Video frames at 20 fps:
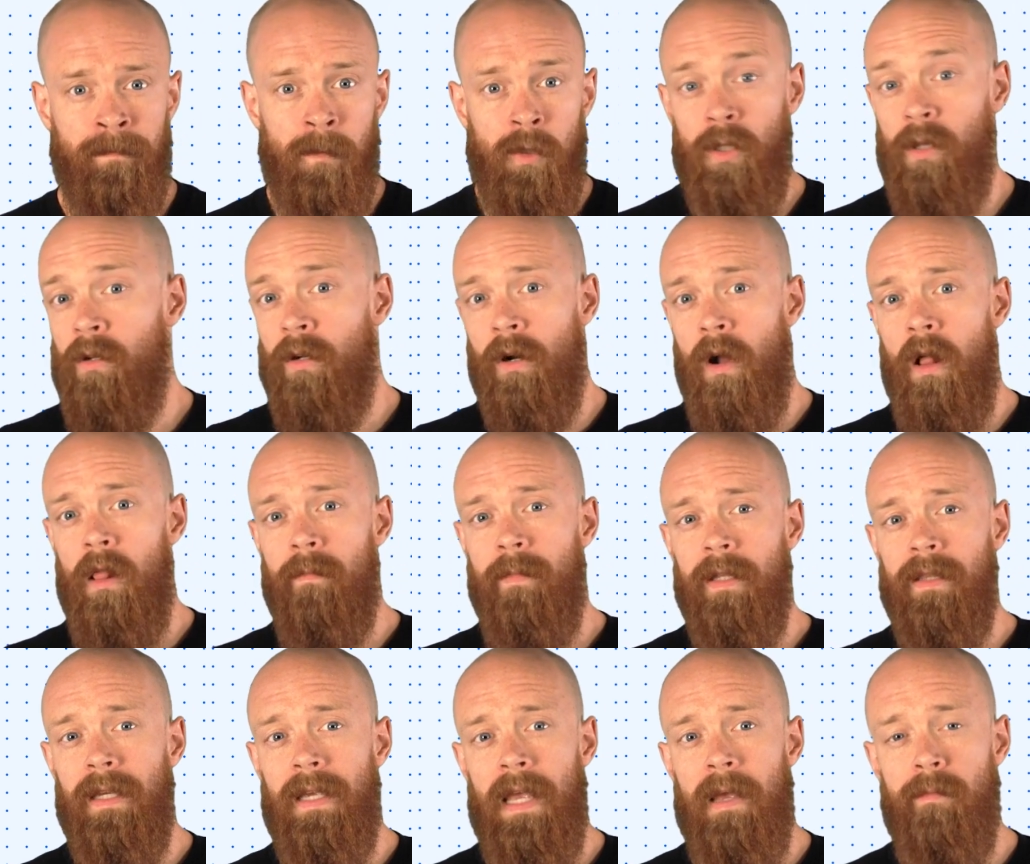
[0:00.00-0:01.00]
To learn all
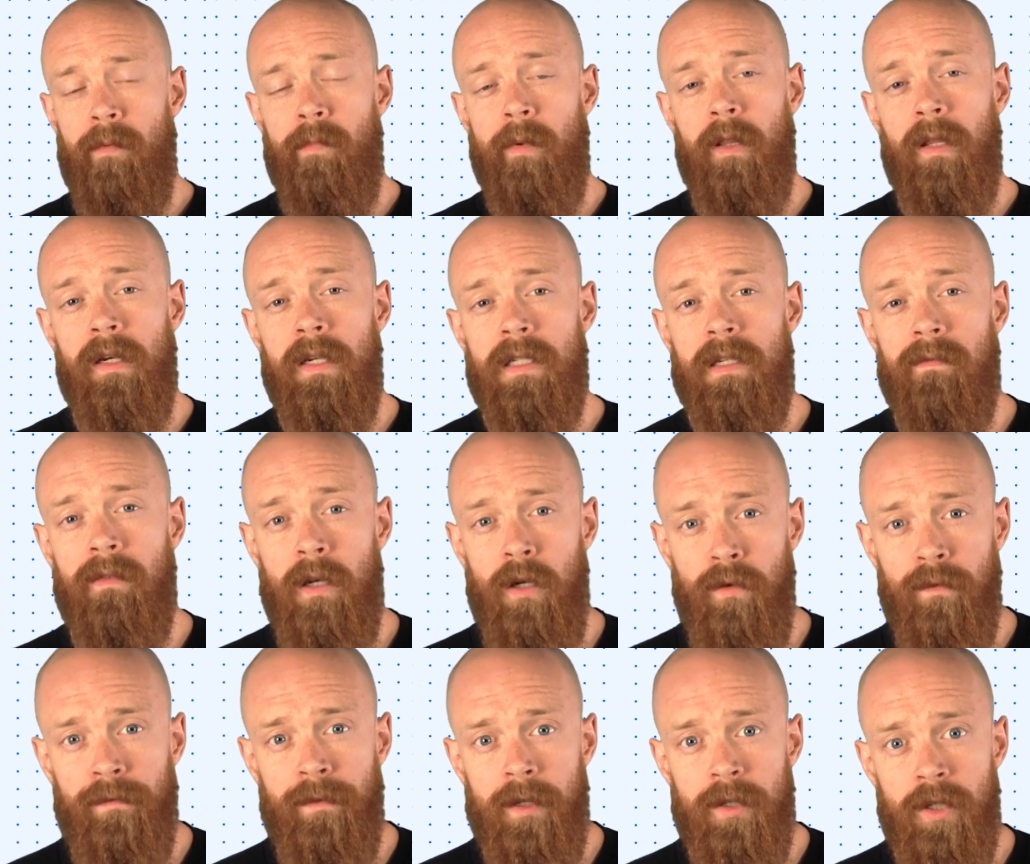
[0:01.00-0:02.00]
about the capabilities of the
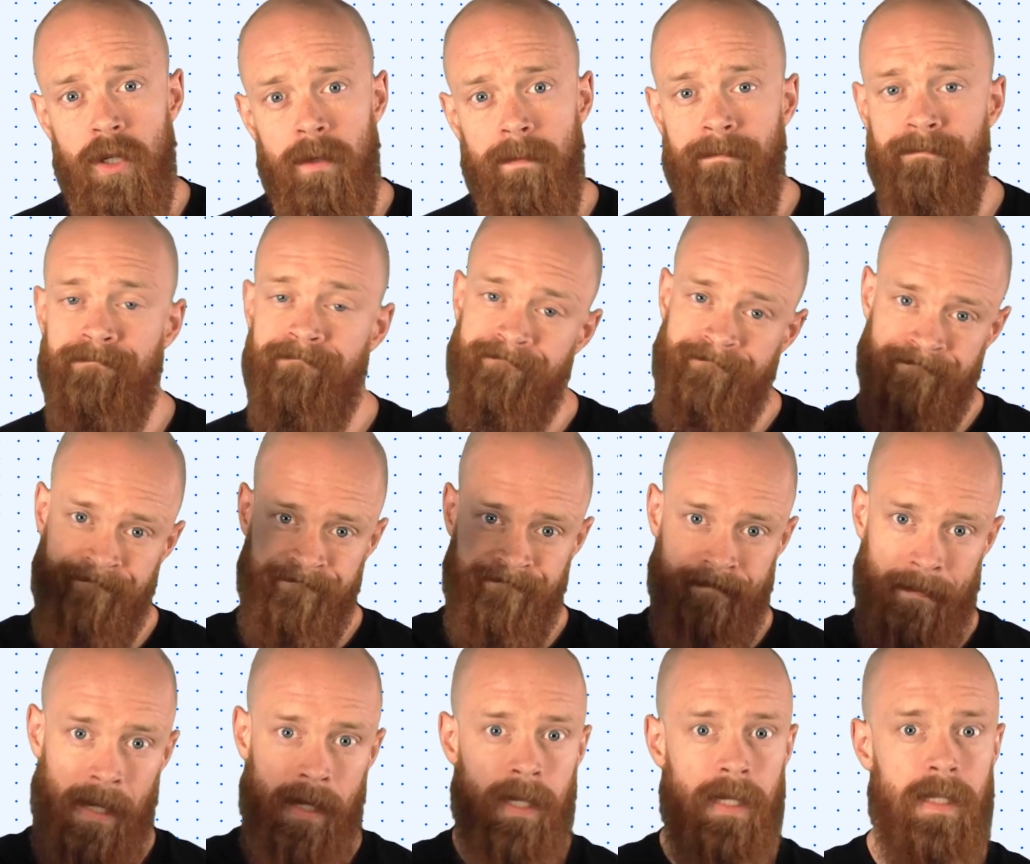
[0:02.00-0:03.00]
new feature,
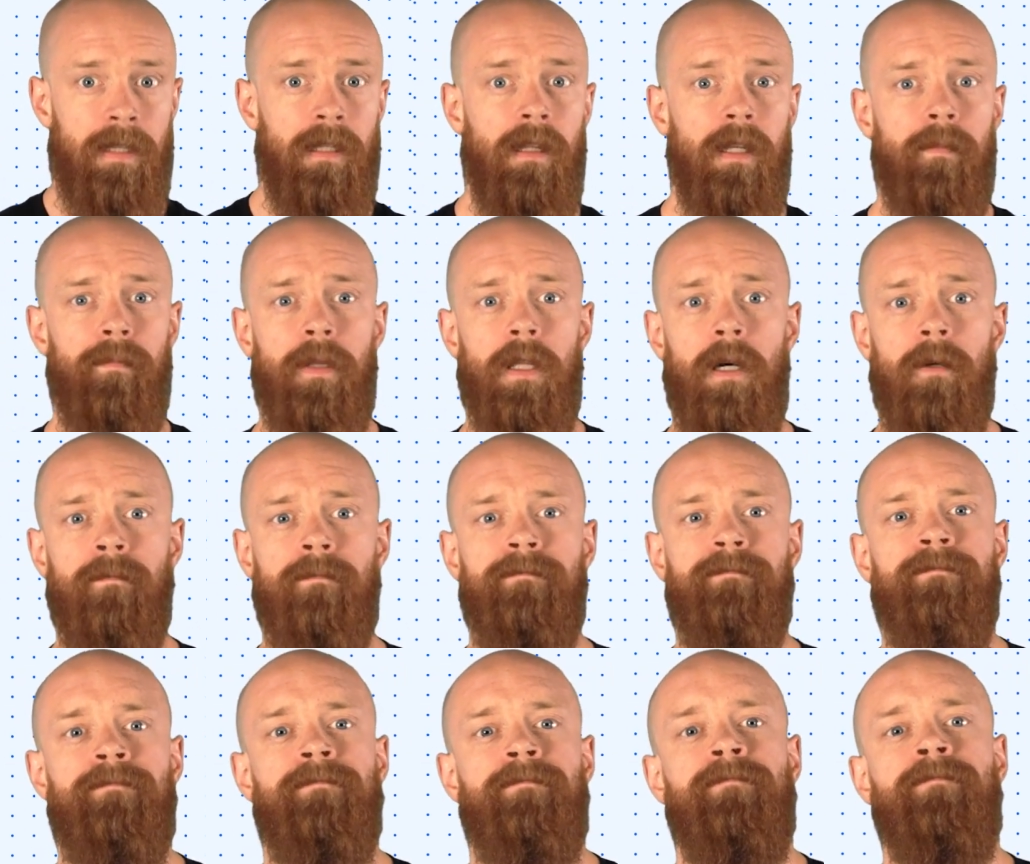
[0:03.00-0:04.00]
hit the link below.
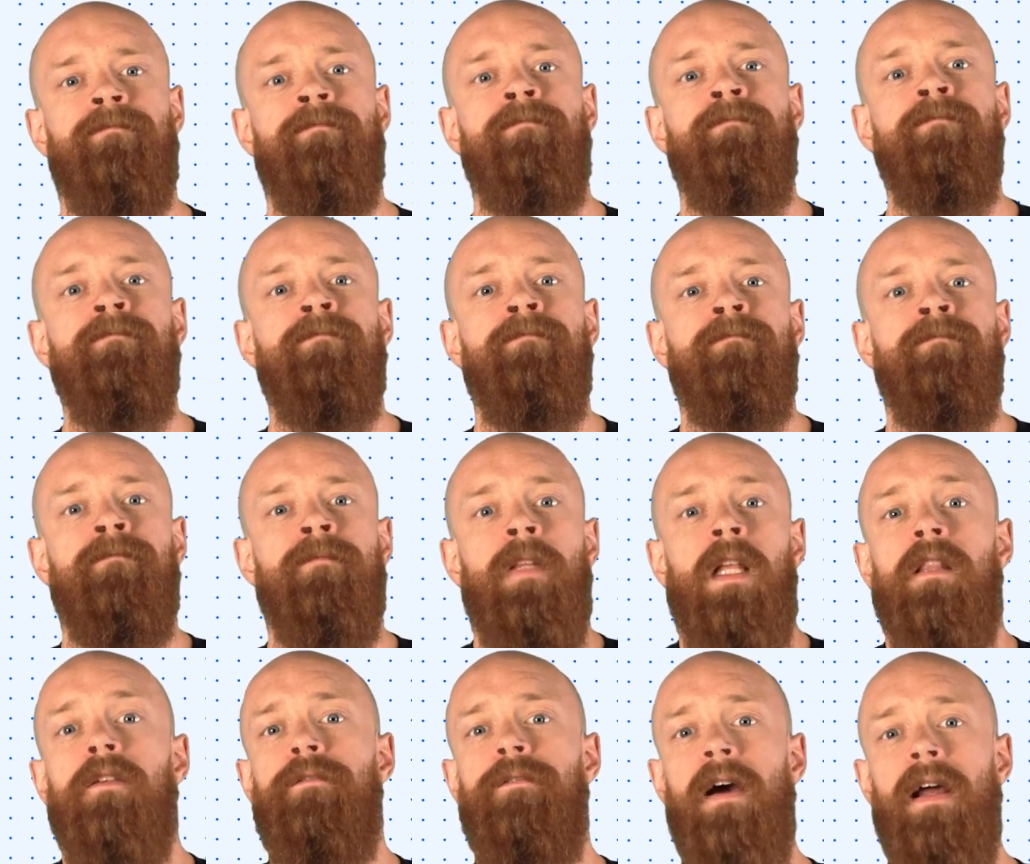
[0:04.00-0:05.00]

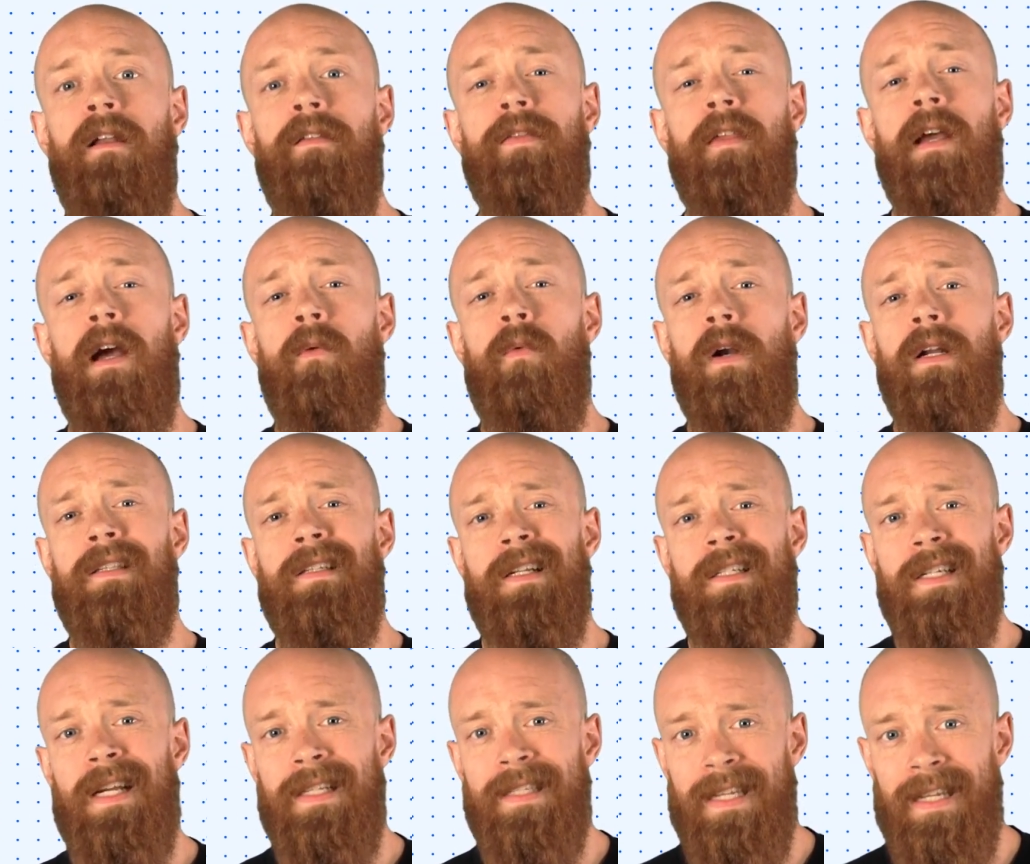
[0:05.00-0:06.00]
The final thing I want to
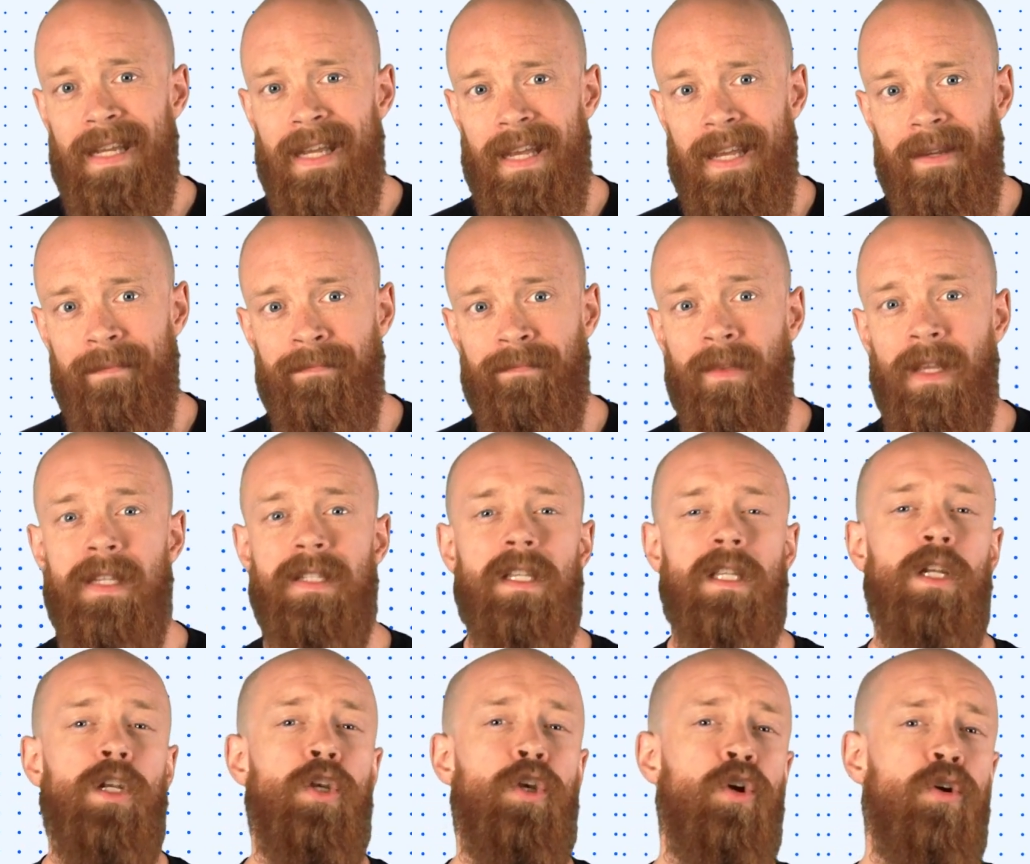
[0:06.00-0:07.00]
touch on today is
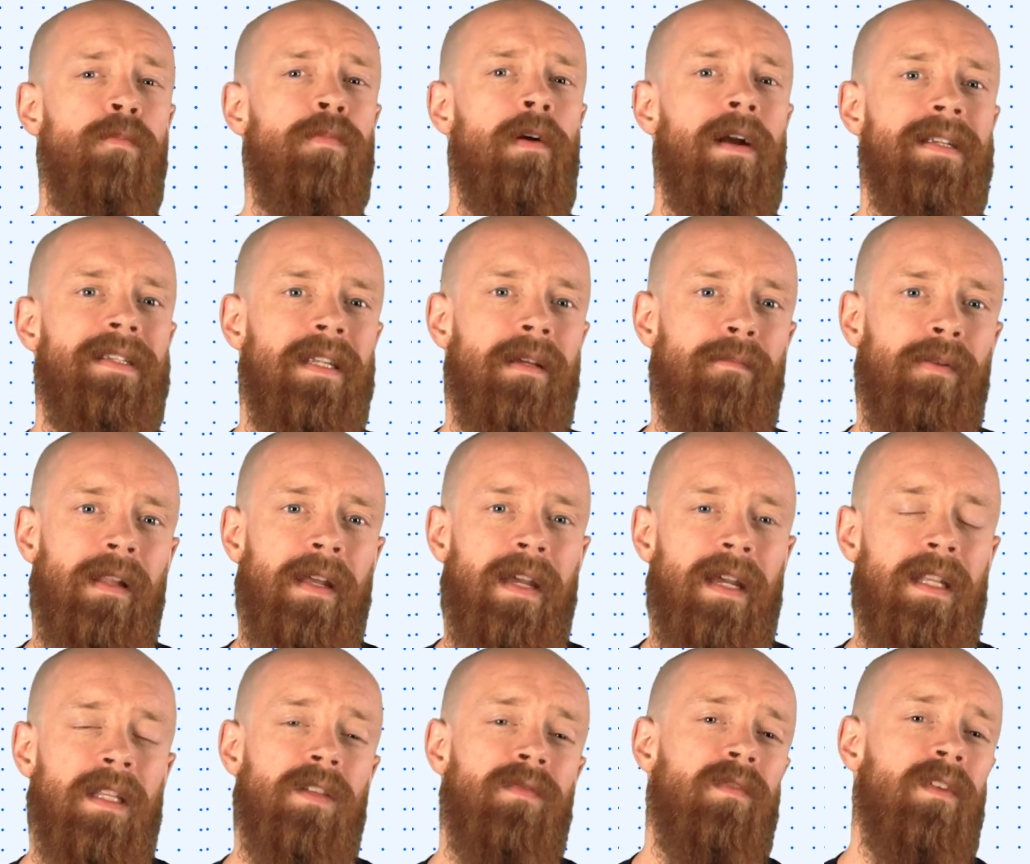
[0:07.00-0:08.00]
the new pricing
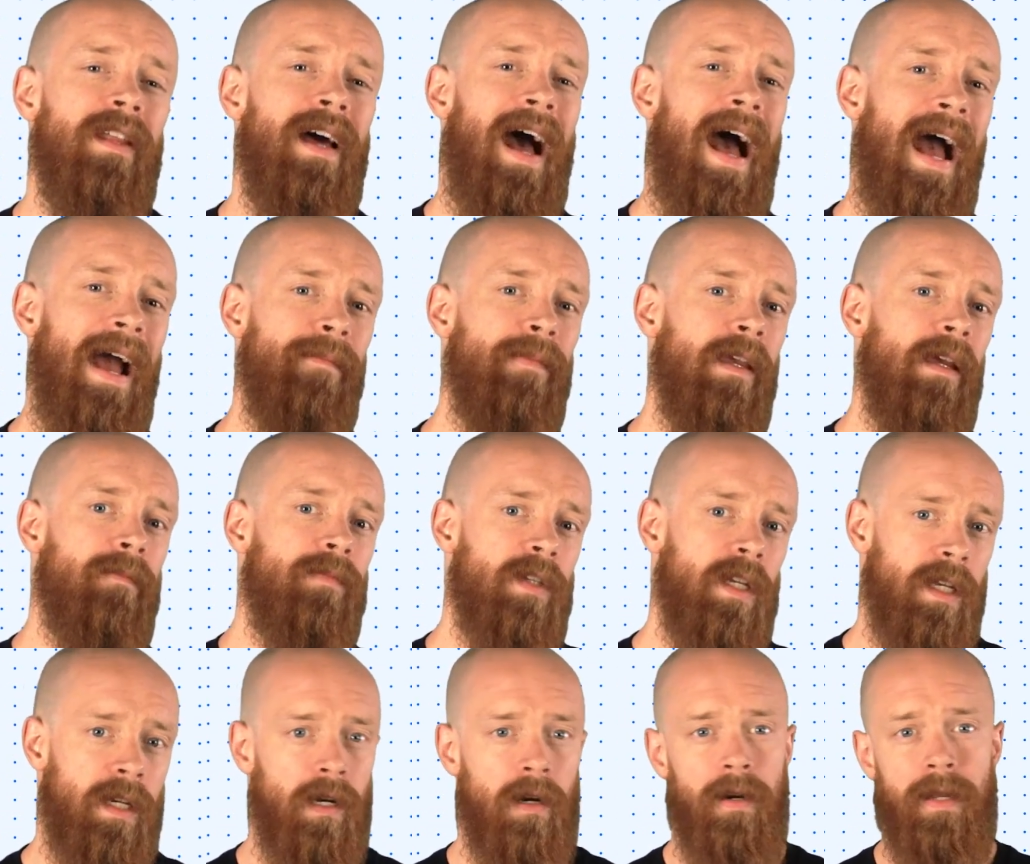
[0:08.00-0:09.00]
plans for the IBM
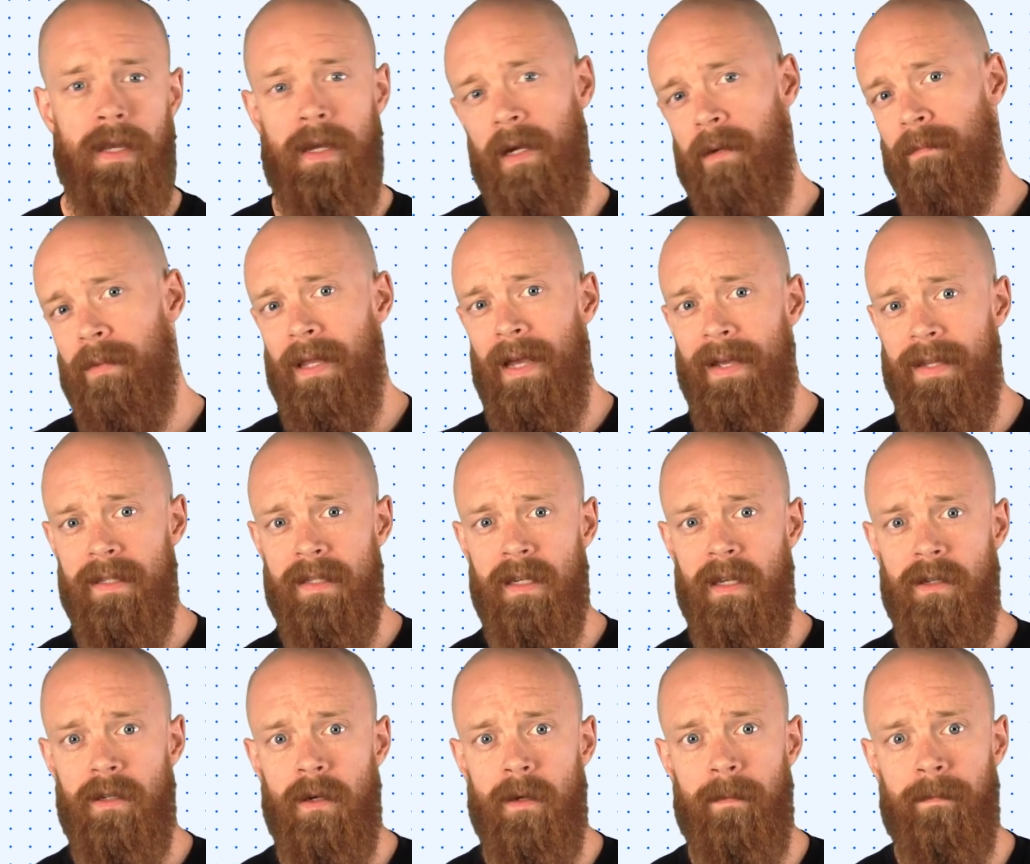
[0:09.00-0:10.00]
Security and Compliance
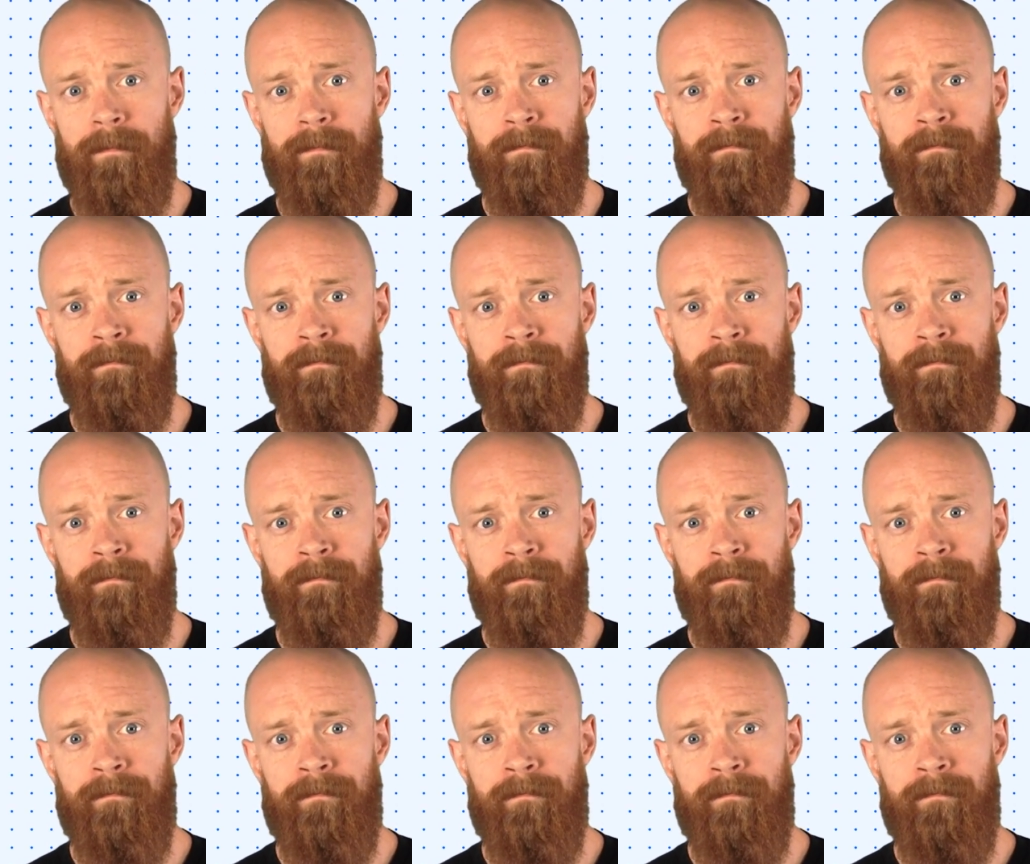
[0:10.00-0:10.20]
Center.